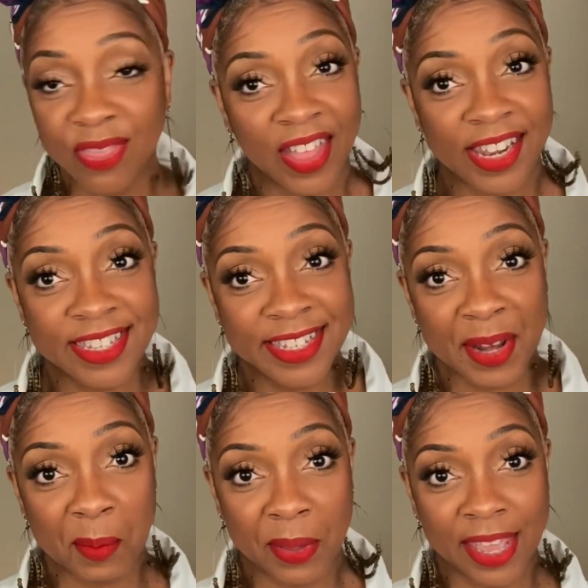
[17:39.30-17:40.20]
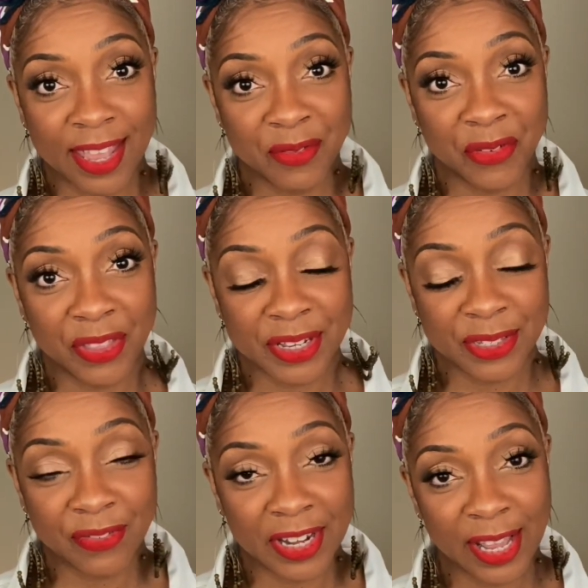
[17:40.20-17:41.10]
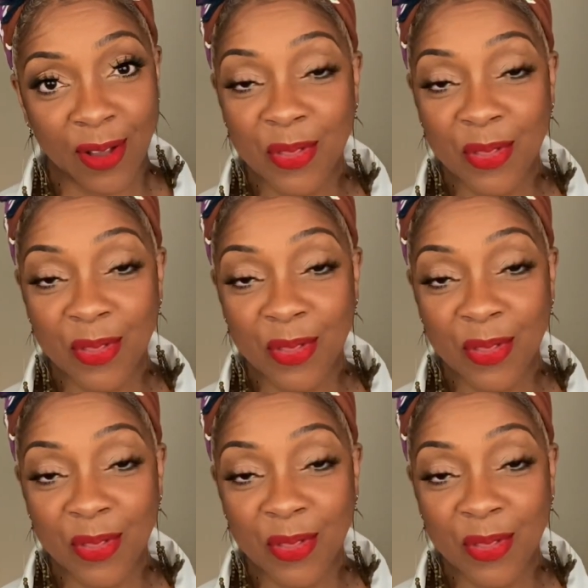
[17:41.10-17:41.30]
that's going to be it for this video.